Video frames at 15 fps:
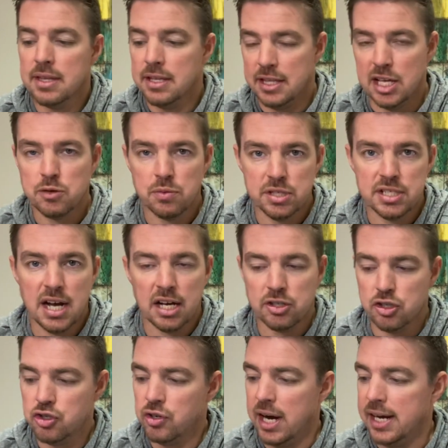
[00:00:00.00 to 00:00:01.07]
That's when stocks are
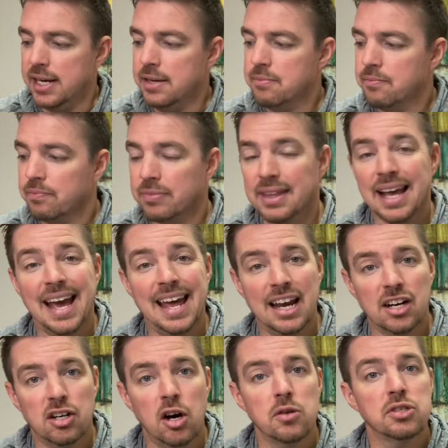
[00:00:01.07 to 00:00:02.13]
traded, and it
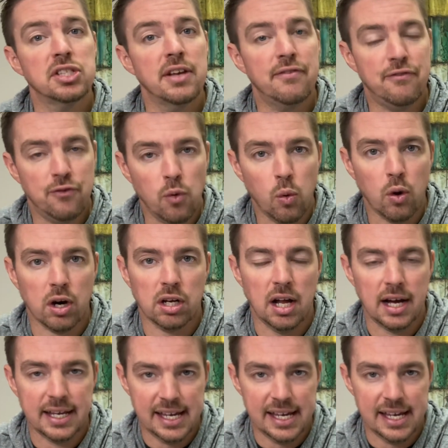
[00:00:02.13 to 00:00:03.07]
closes at 4 o'clock